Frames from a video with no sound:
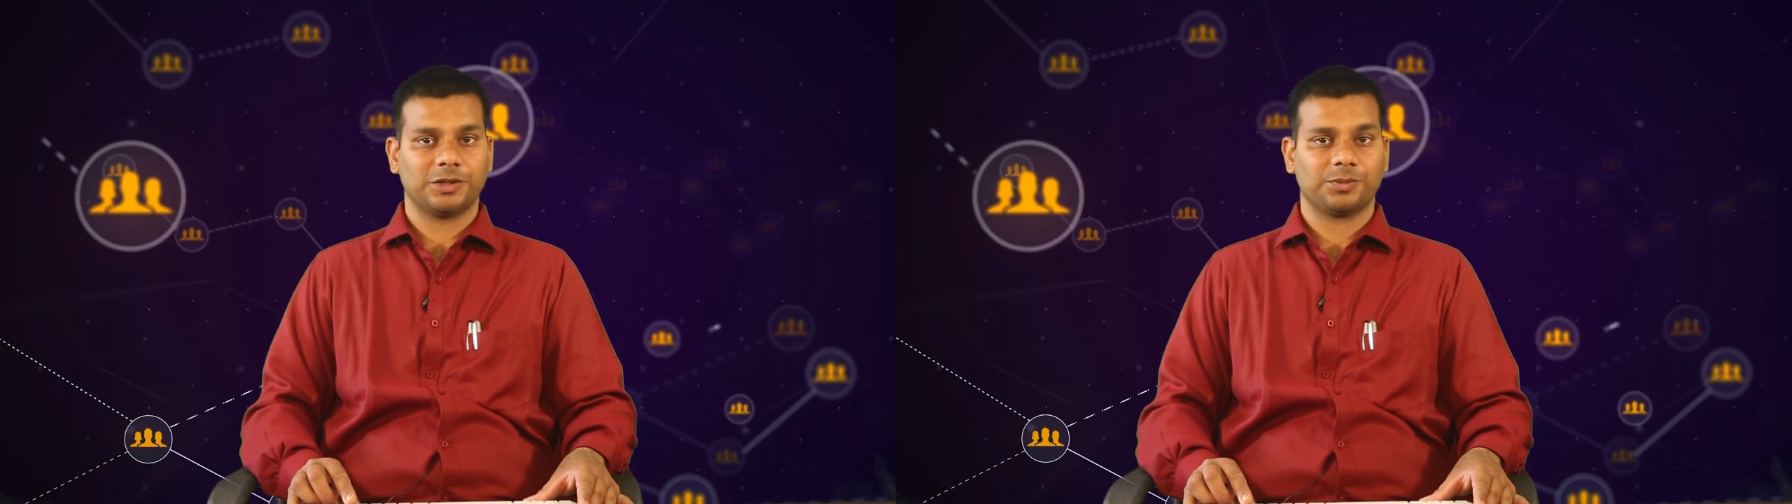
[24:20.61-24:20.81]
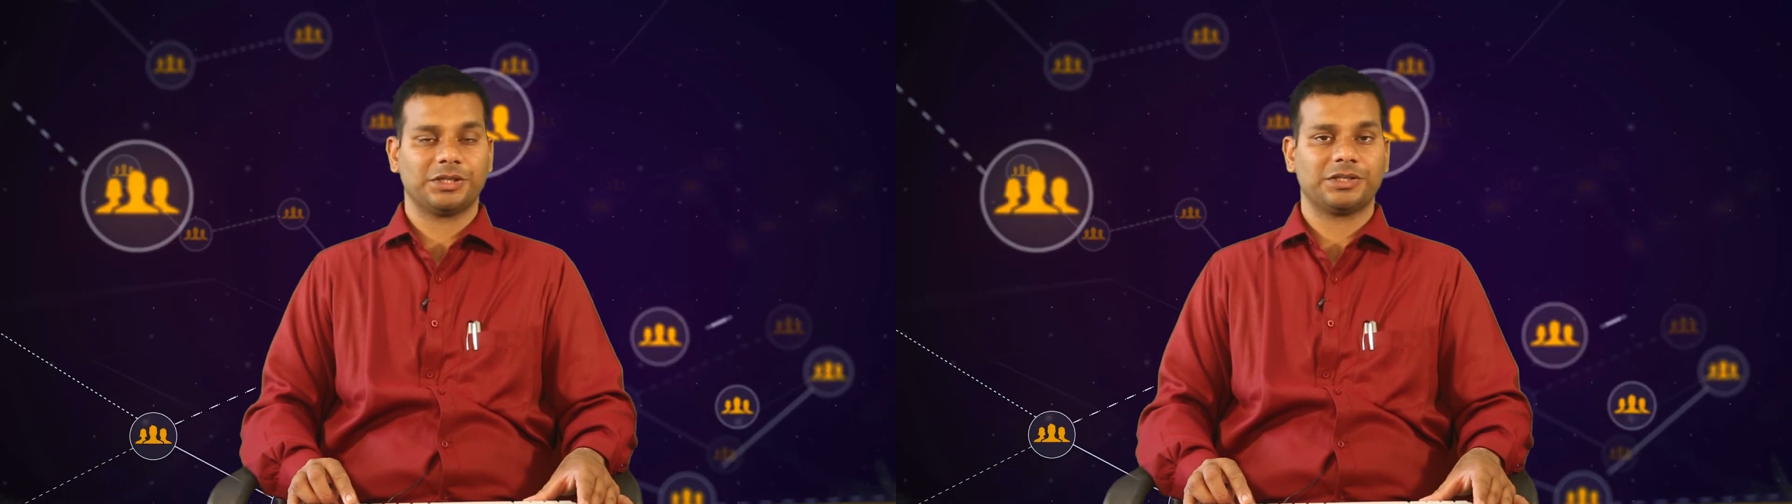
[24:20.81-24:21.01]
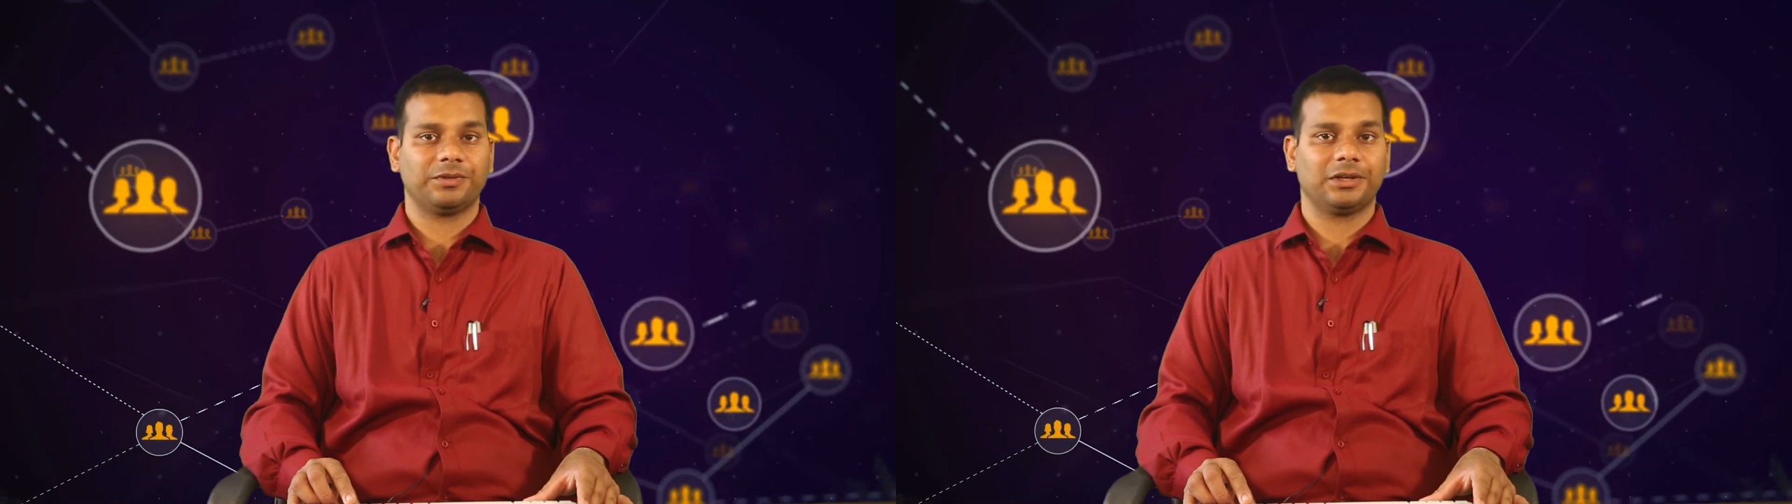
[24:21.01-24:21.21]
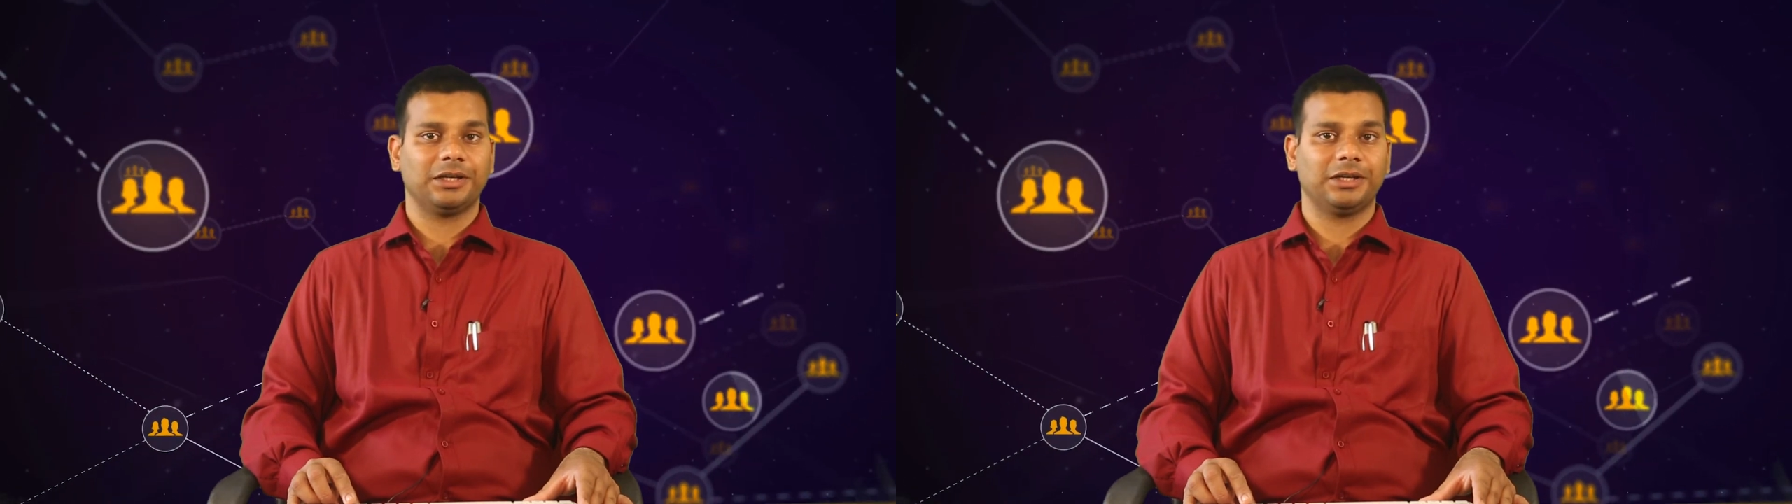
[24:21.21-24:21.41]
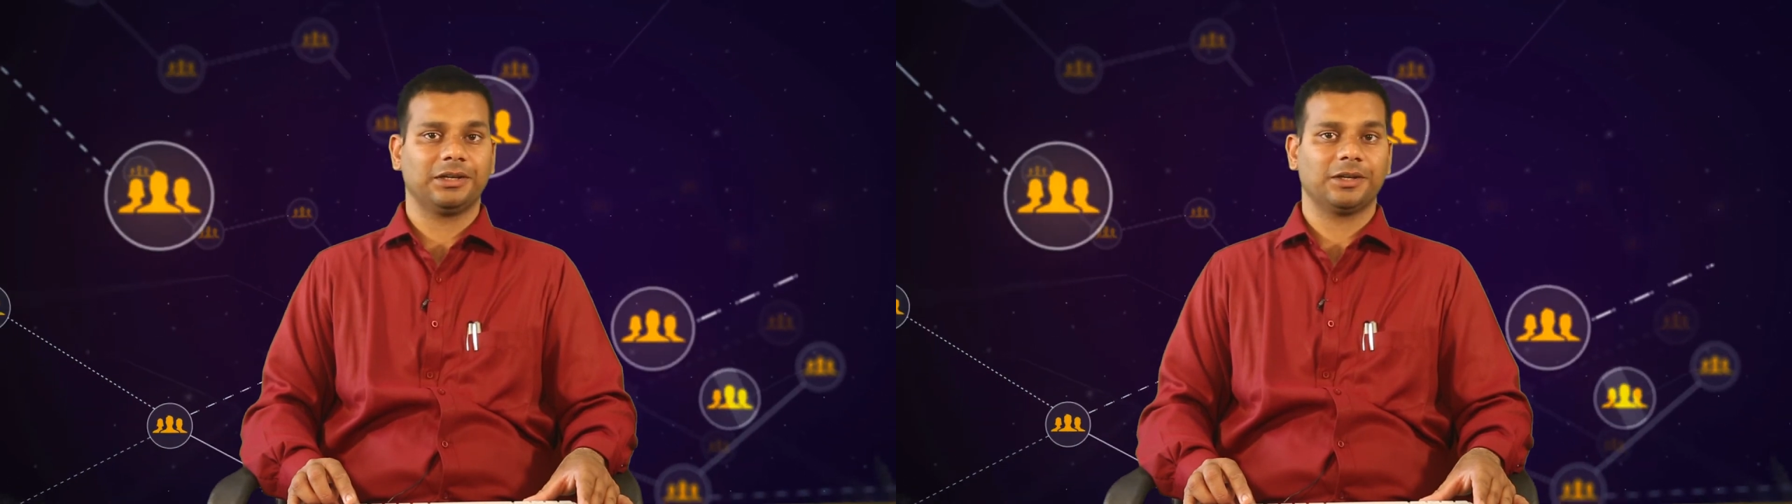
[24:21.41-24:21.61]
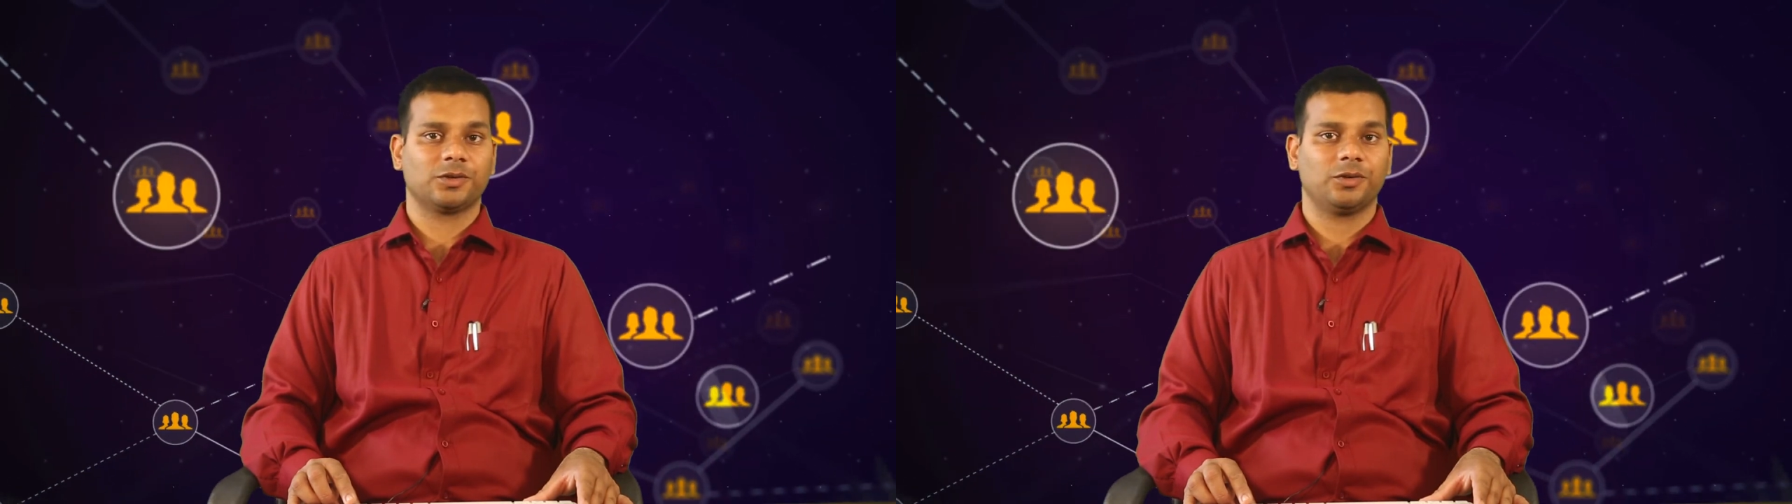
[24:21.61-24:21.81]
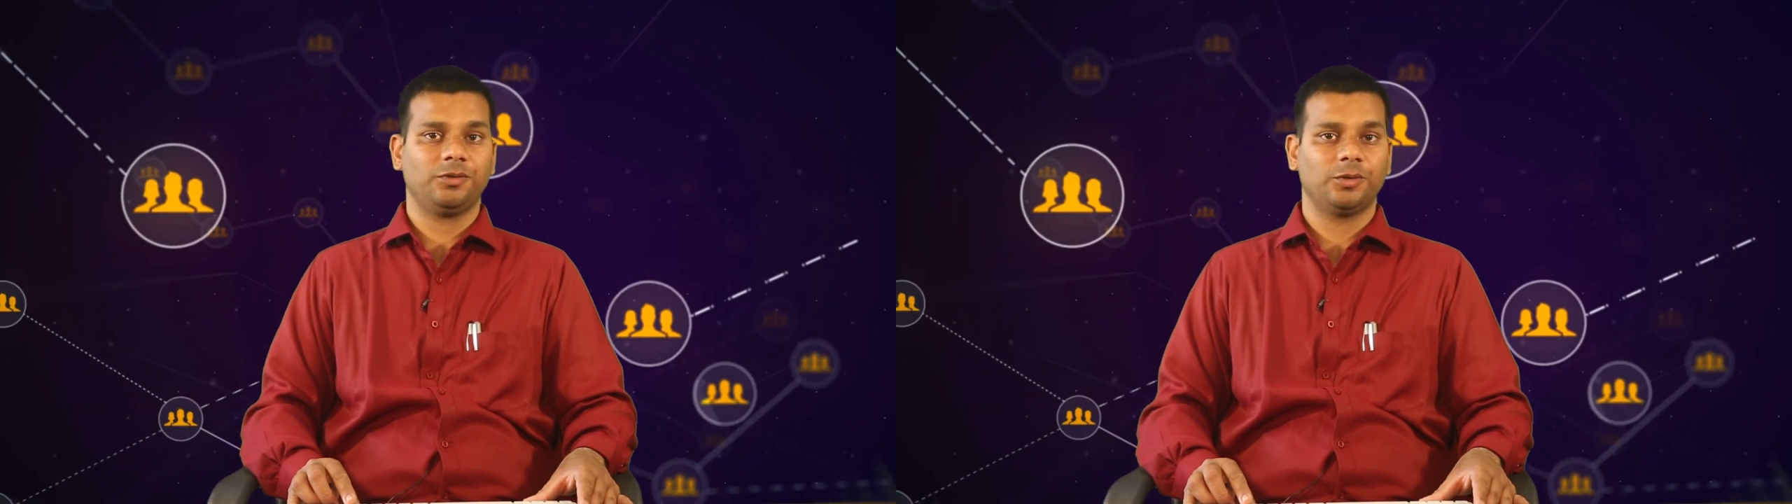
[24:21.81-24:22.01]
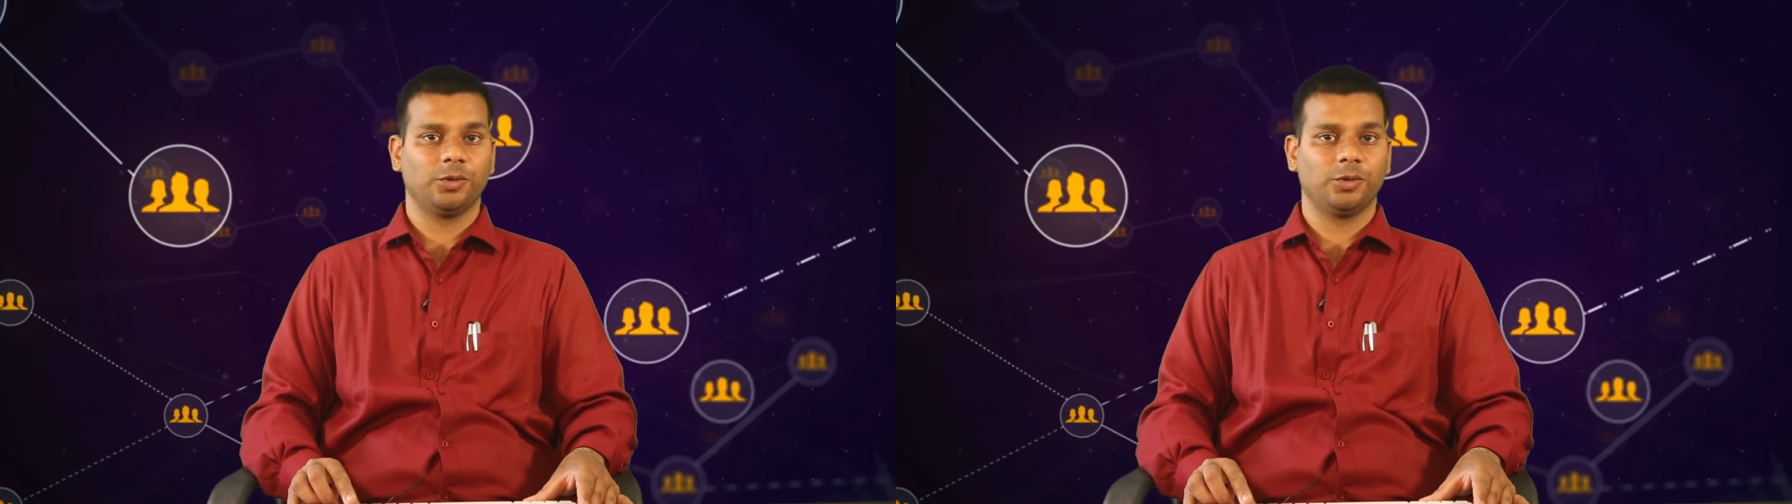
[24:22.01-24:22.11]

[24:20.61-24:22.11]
specifically in case of